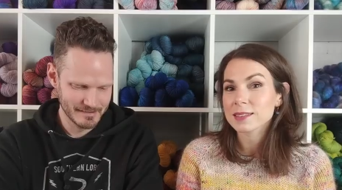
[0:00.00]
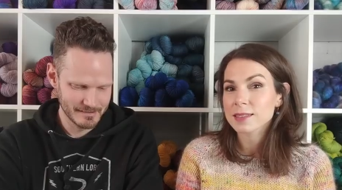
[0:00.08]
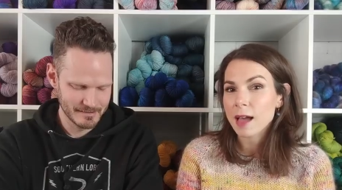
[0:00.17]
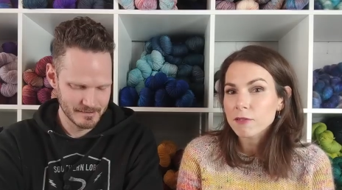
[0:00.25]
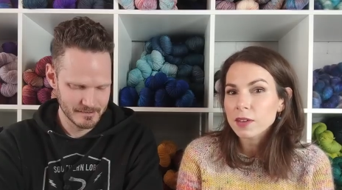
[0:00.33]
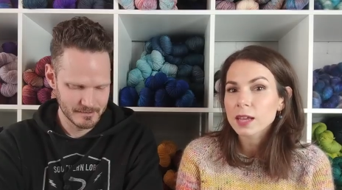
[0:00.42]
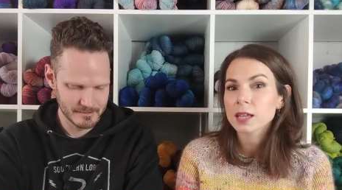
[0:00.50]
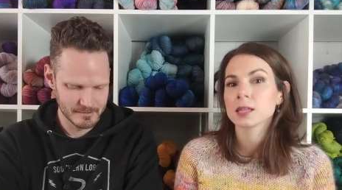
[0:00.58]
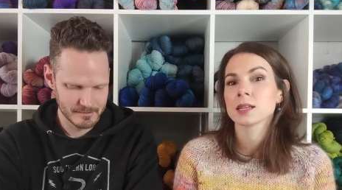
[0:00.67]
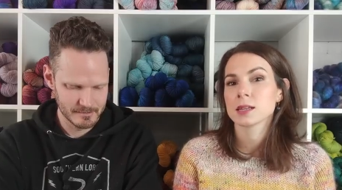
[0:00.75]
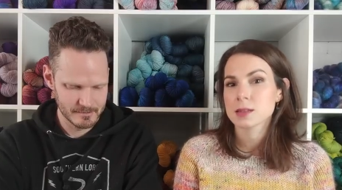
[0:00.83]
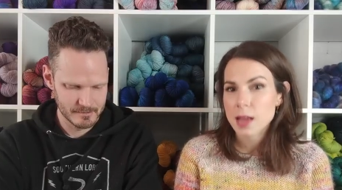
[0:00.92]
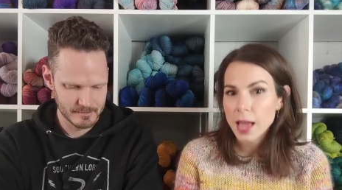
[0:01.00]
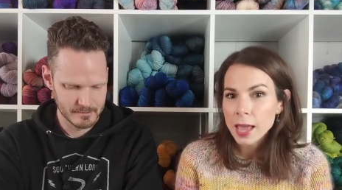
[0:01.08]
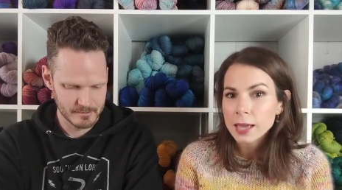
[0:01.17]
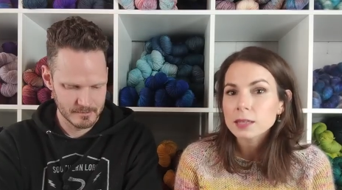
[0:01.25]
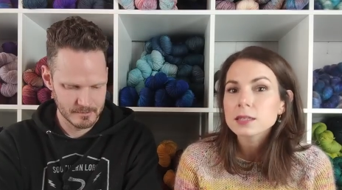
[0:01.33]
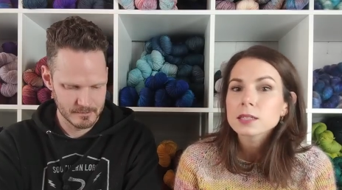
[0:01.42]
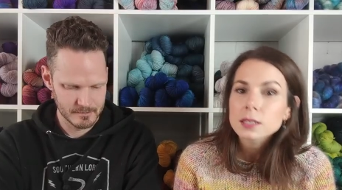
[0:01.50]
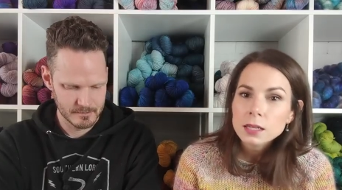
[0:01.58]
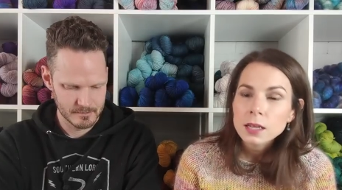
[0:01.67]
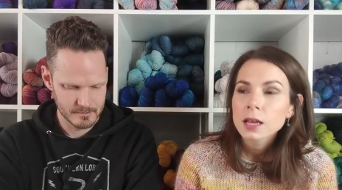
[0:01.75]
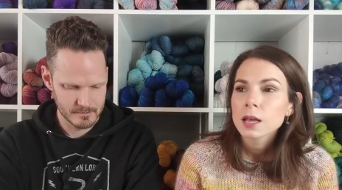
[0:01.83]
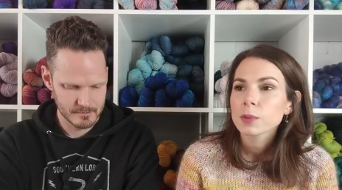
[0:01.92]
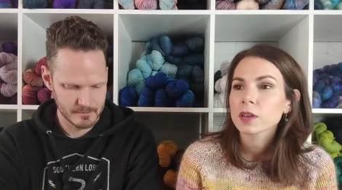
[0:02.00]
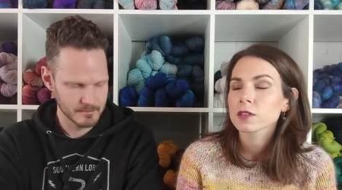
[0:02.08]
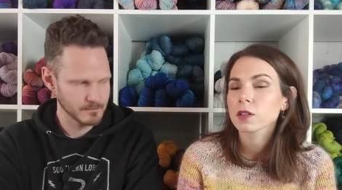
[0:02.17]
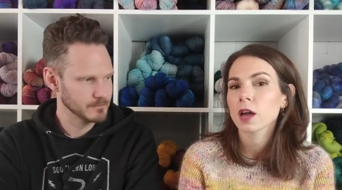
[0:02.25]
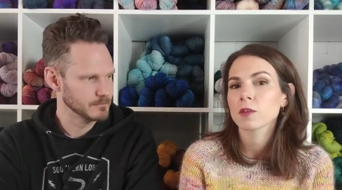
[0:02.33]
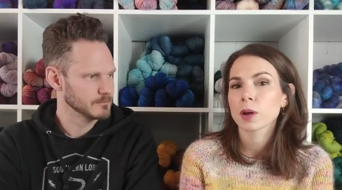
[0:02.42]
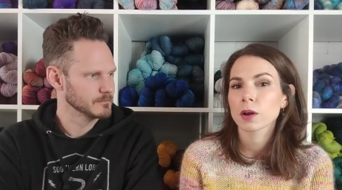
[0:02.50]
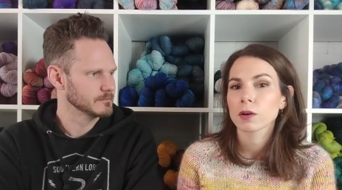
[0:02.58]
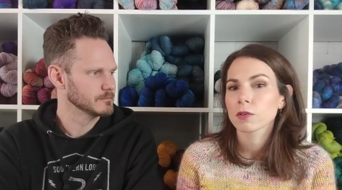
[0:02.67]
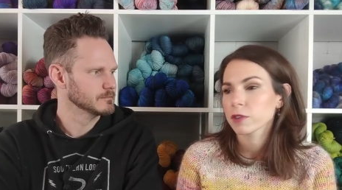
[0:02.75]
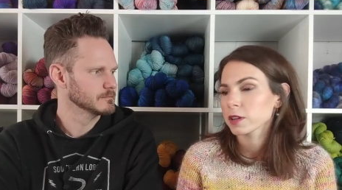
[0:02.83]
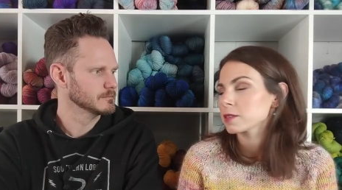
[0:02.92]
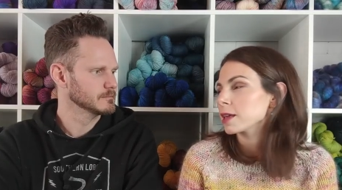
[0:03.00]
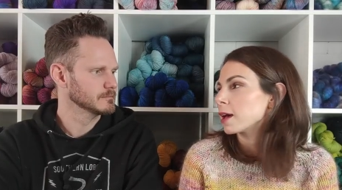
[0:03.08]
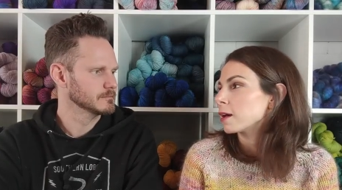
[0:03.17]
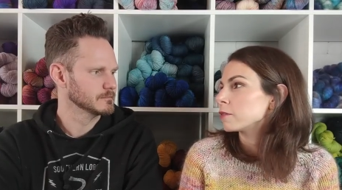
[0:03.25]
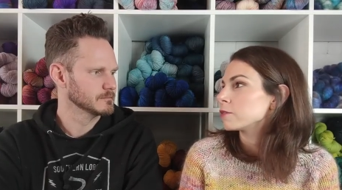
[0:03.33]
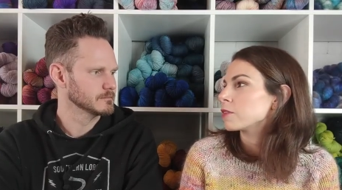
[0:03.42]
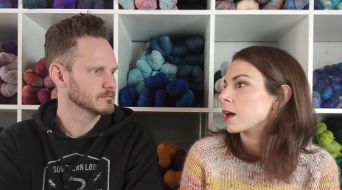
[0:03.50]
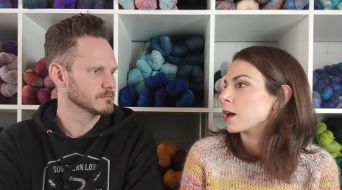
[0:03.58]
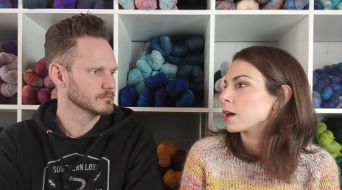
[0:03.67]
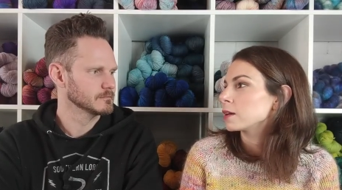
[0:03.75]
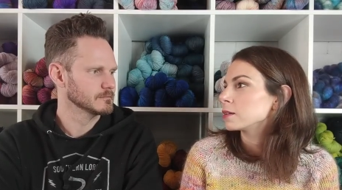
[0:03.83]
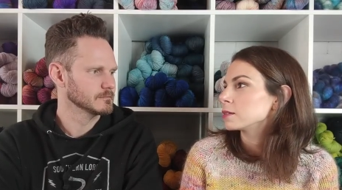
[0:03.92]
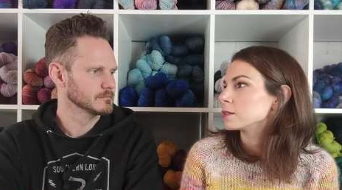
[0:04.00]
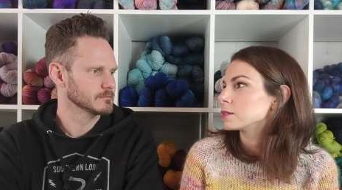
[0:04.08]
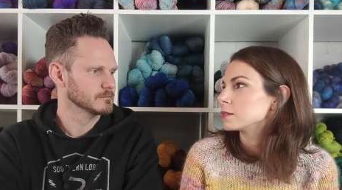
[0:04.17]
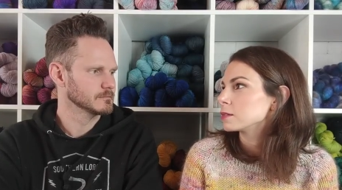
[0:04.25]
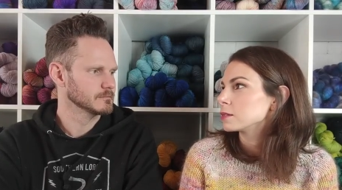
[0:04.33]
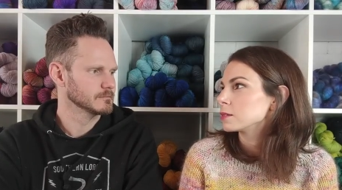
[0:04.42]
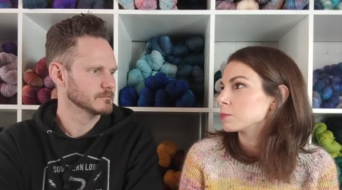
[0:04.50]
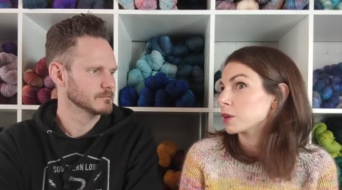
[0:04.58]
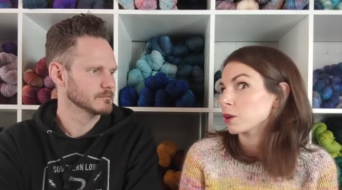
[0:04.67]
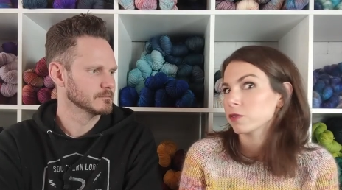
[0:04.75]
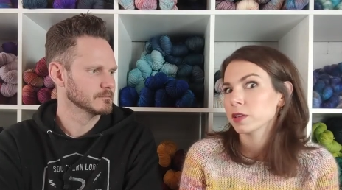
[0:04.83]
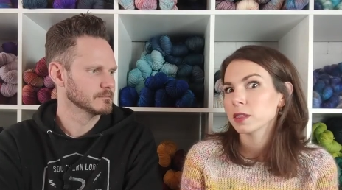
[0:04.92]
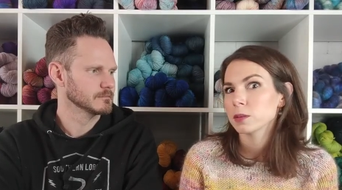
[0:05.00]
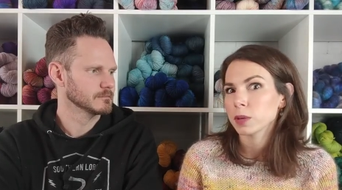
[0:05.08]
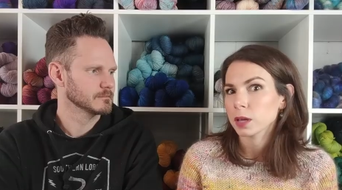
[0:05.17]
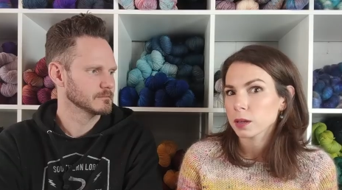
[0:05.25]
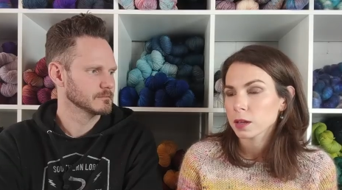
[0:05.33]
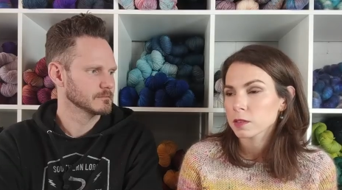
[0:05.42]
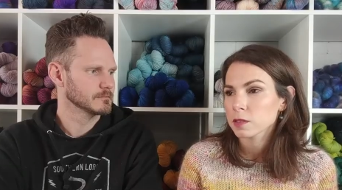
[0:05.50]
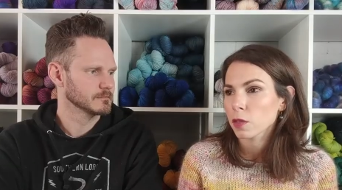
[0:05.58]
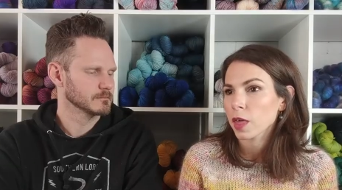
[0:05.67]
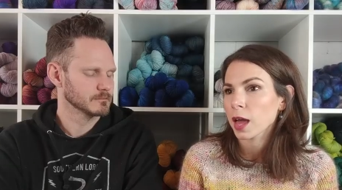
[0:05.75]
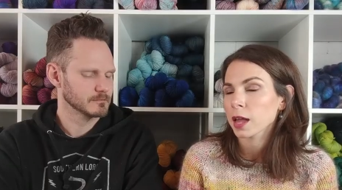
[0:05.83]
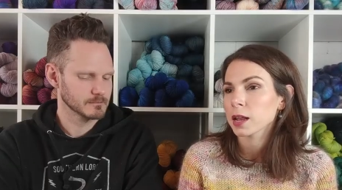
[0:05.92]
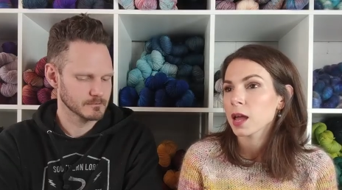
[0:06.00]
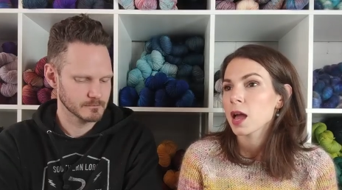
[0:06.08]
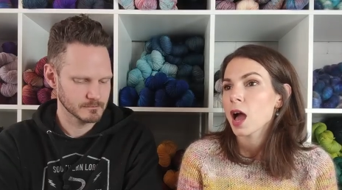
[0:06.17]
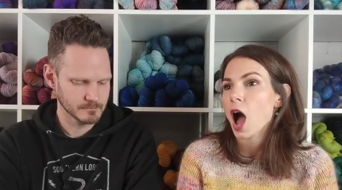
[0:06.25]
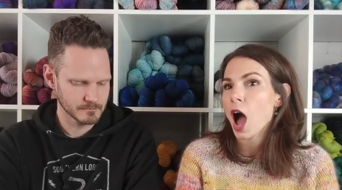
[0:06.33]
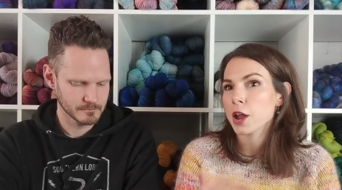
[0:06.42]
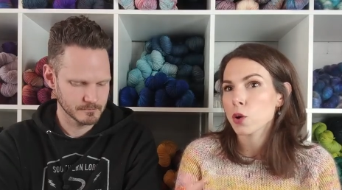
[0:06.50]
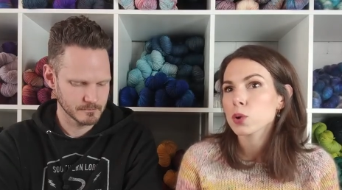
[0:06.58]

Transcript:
Speaker 1: a seven, eight, because a lot of my girlfriends have uh, bigger feet than me. And so then I